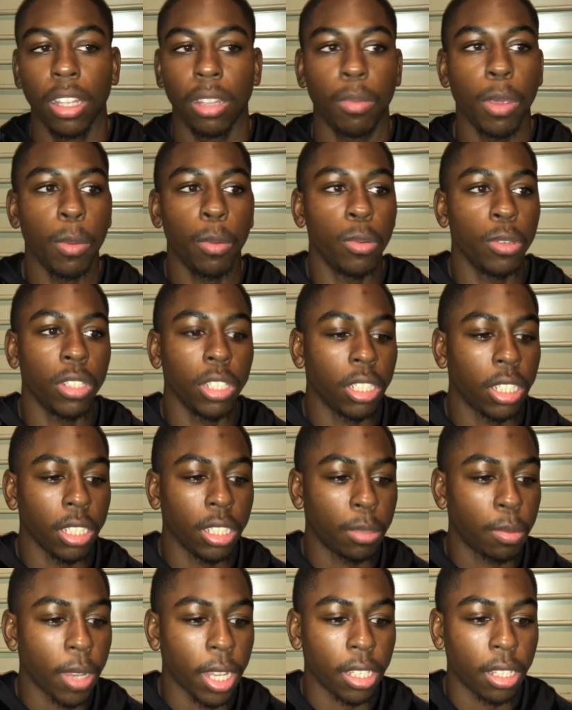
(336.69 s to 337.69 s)
People were just
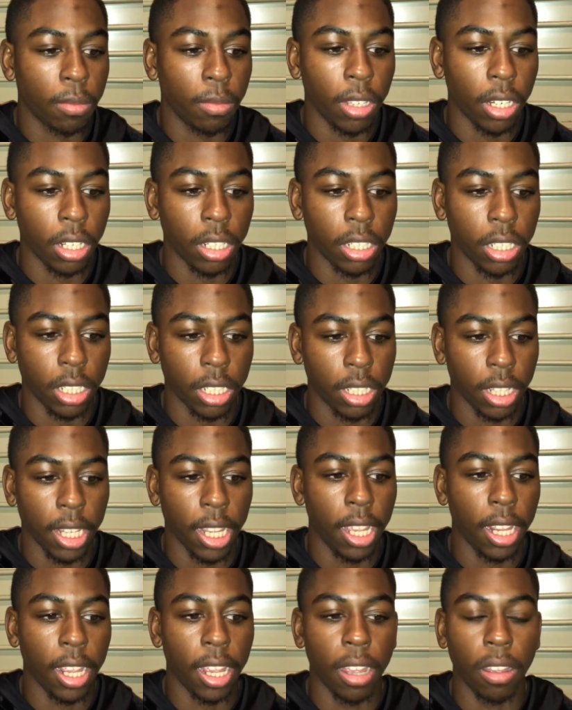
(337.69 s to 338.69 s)
expecting me to just
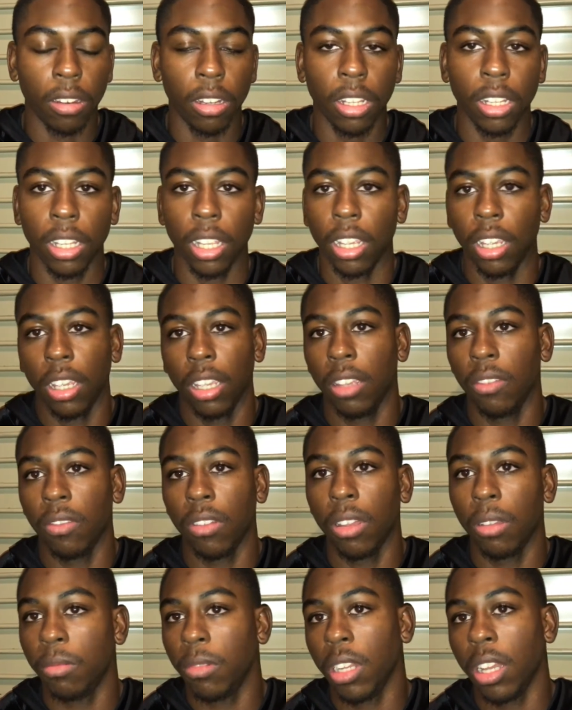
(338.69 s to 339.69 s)
lay down and give
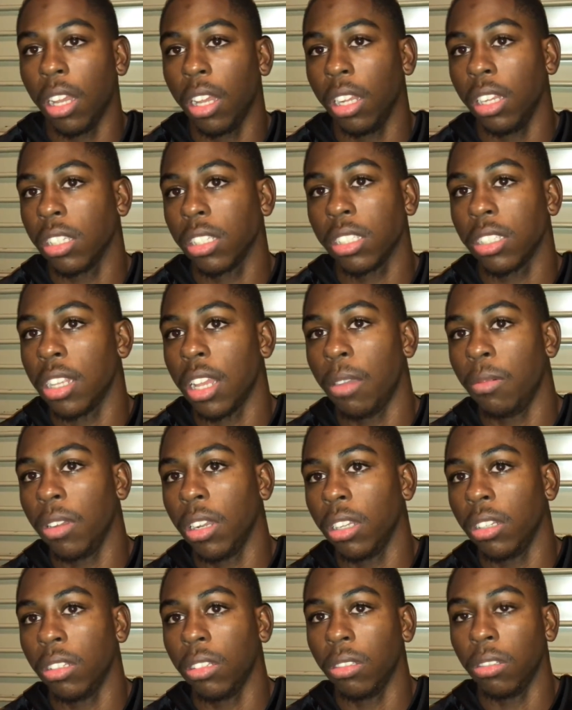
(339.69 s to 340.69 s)
up. Nah, that's not what
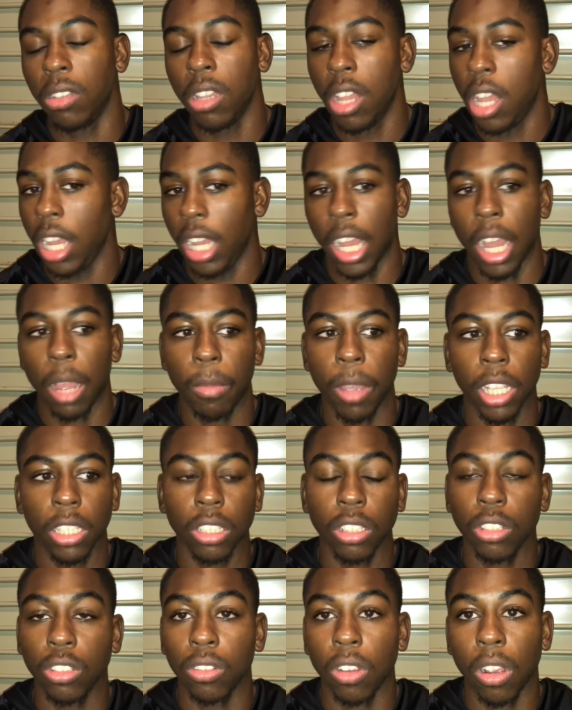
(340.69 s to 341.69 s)
I do. Got back to
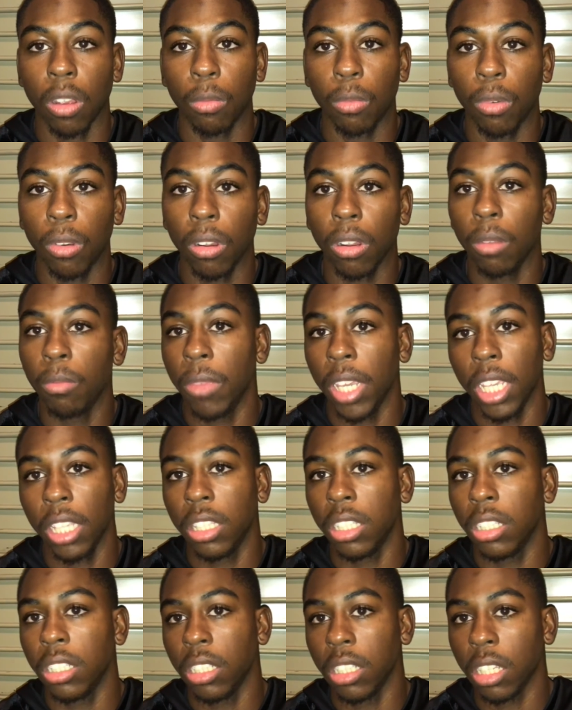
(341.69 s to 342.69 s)
the drawing board, made
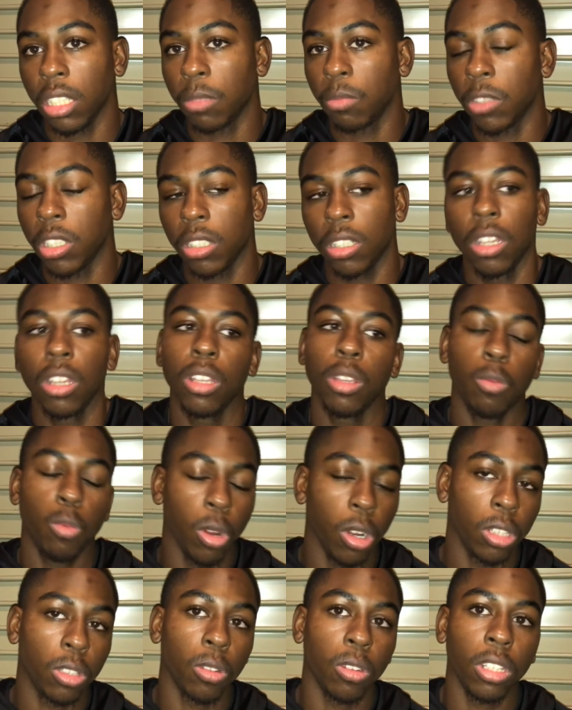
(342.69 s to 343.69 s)
the adjustments,
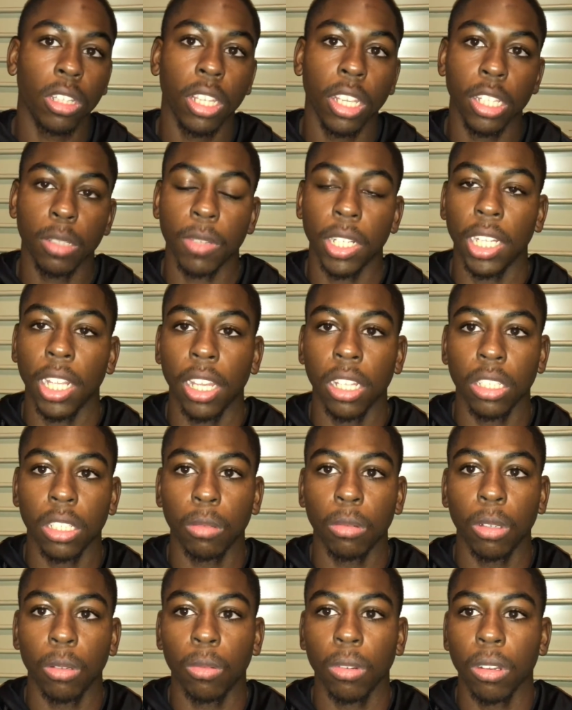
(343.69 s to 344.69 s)
worked on the things my dad
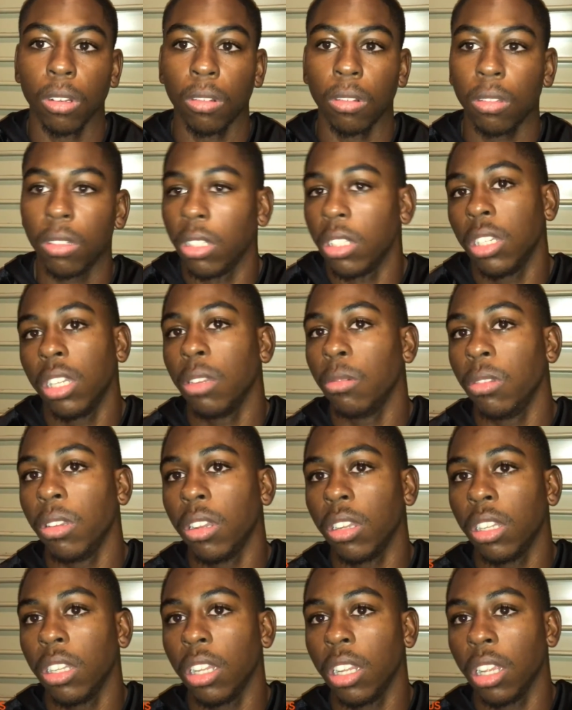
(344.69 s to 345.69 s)
told me to work on, and here we
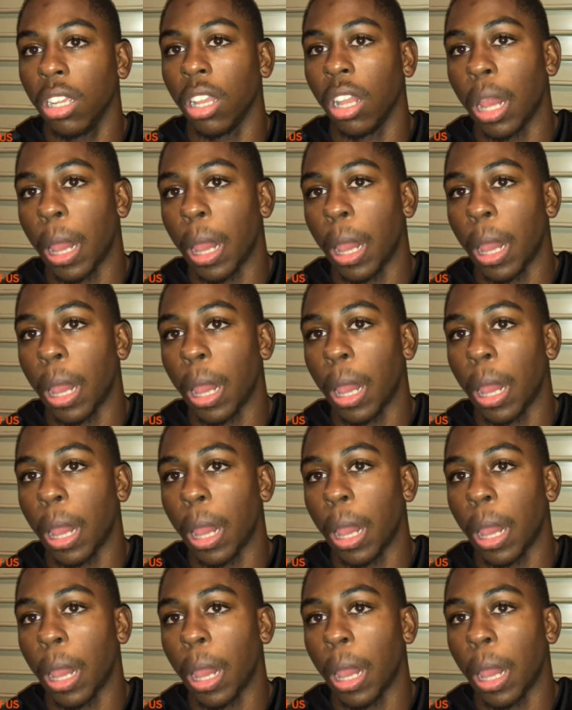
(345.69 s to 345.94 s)
are today.